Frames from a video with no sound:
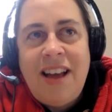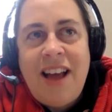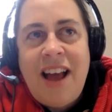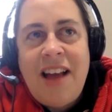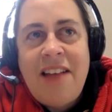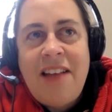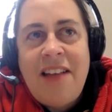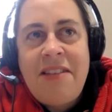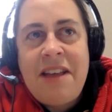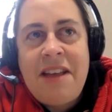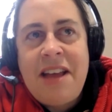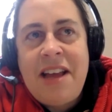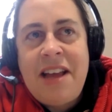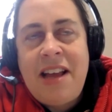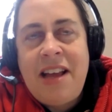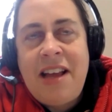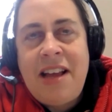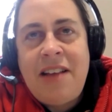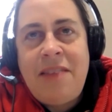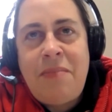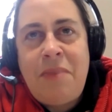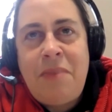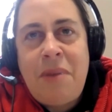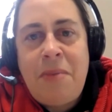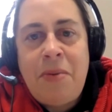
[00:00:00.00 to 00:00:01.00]

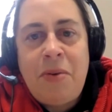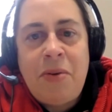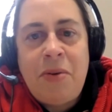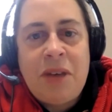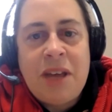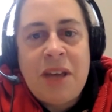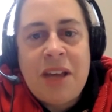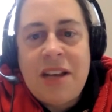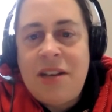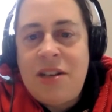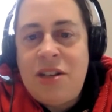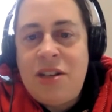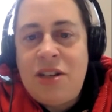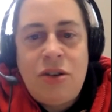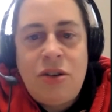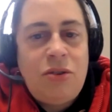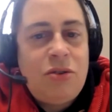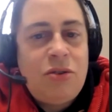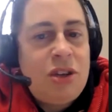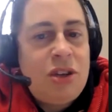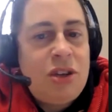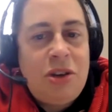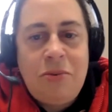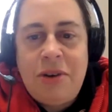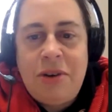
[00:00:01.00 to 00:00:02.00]
then people can do
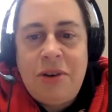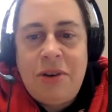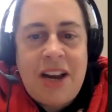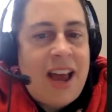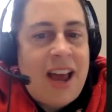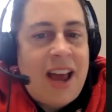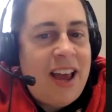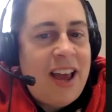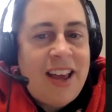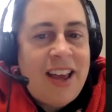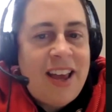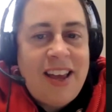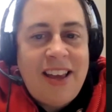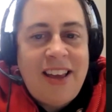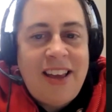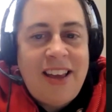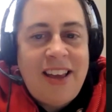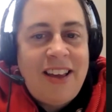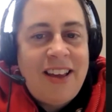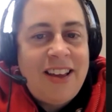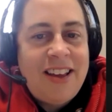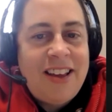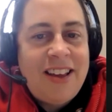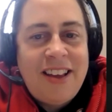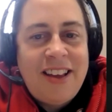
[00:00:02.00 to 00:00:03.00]
Q&A
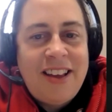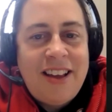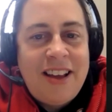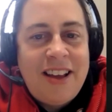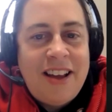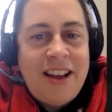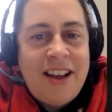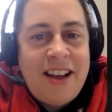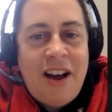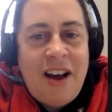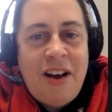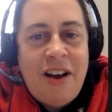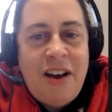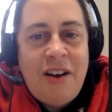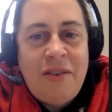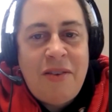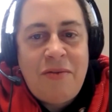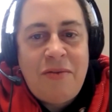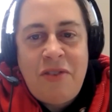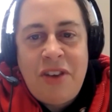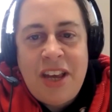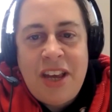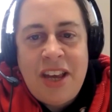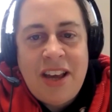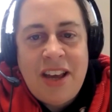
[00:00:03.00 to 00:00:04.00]

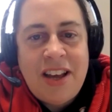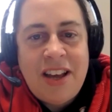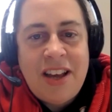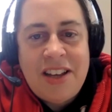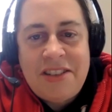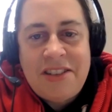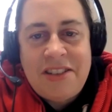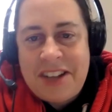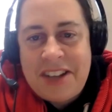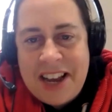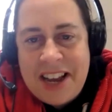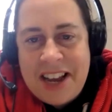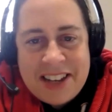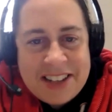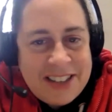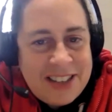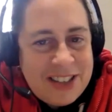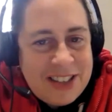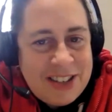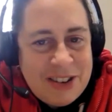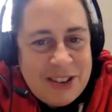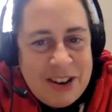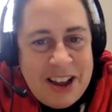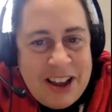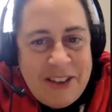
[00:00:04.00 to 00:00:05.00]
via
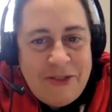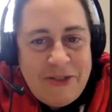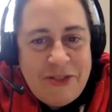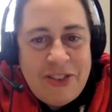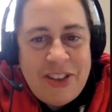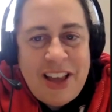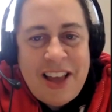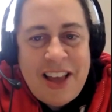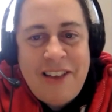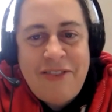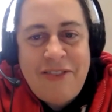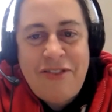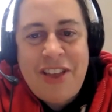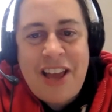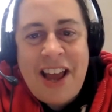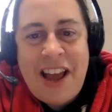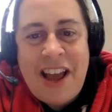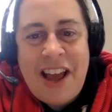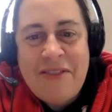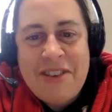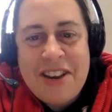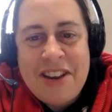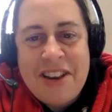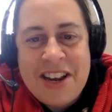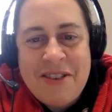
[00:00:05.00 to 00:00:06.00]
text if they
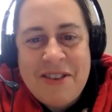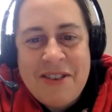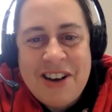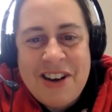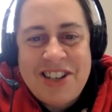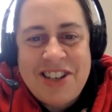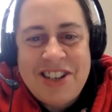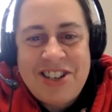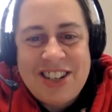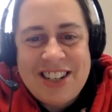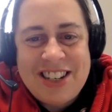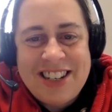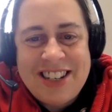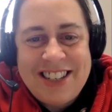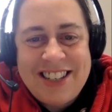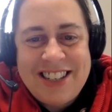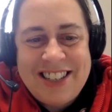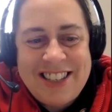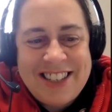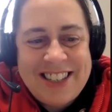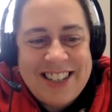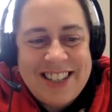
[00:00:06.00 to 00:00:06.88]
have any questions.